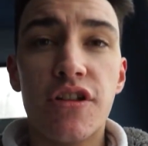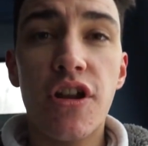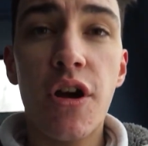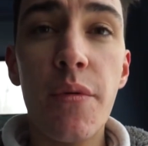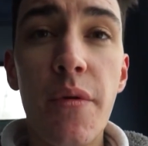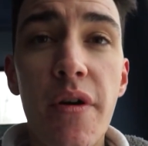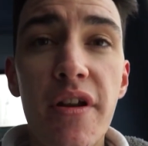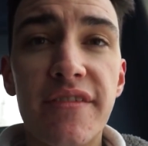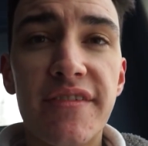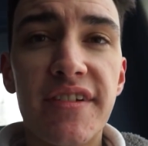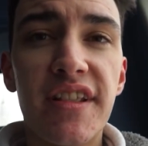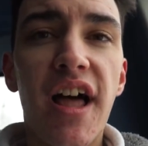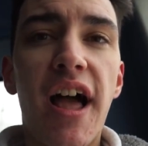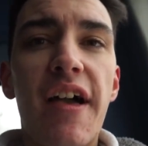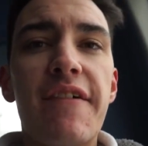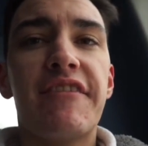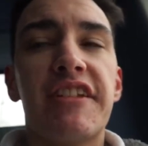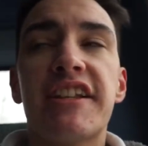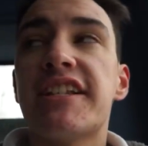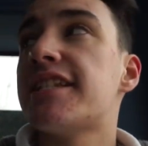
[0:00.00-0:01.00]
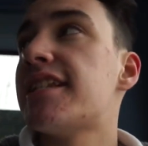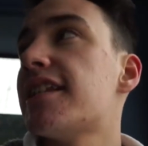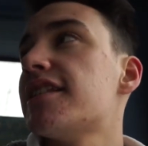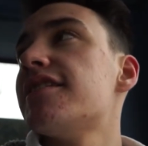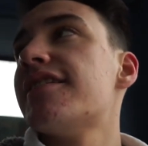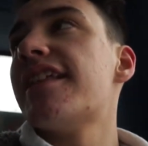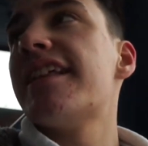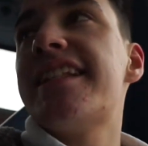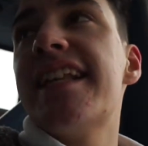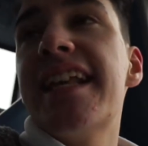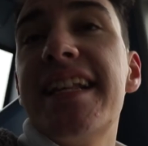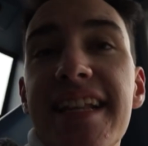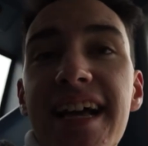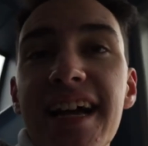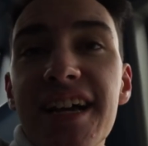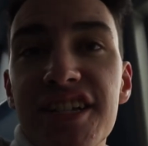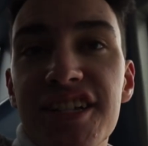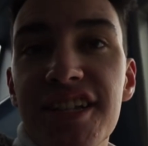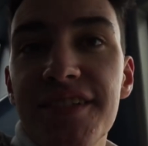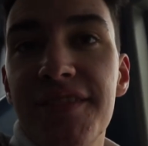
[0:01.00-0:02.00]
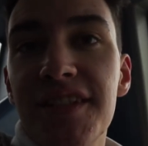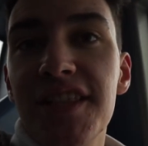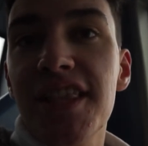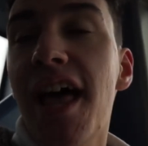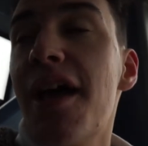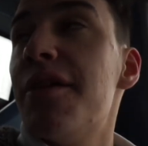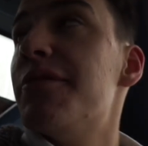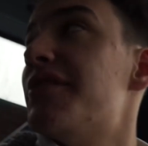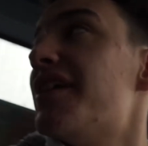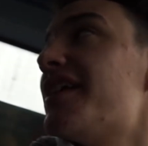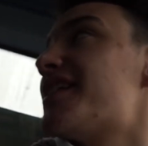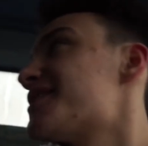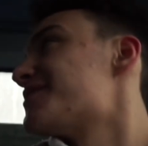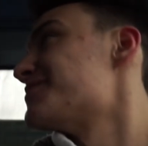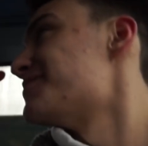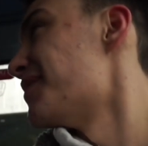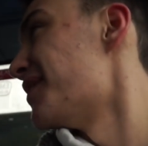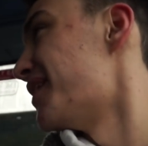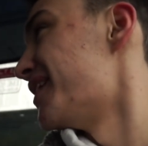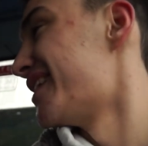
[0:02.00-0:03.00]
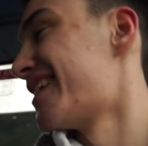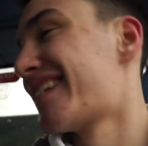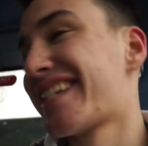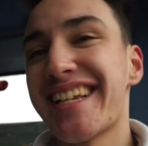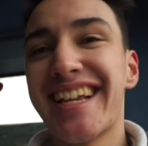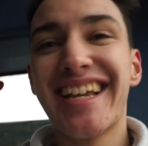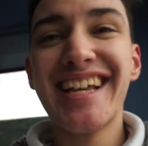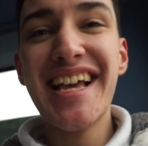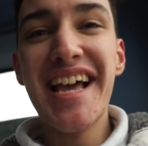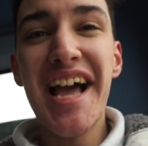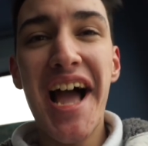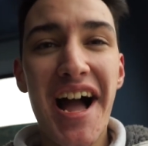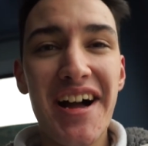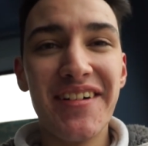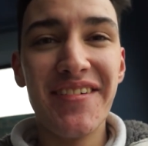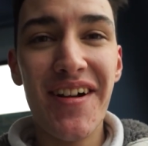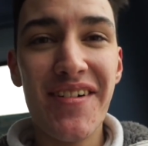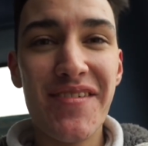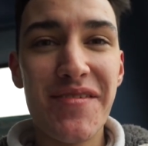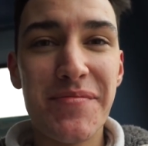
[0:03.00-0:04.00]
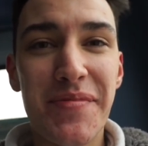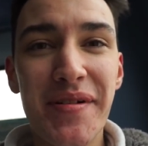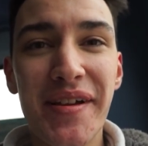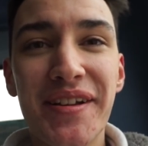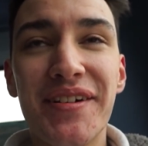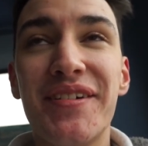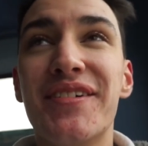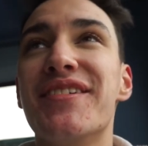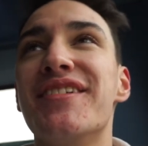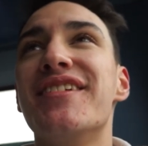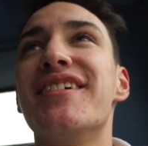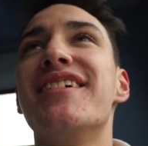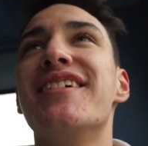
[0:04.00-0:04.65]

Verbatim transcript: No word of a lie. This is actually the loudest bus I've ever been on.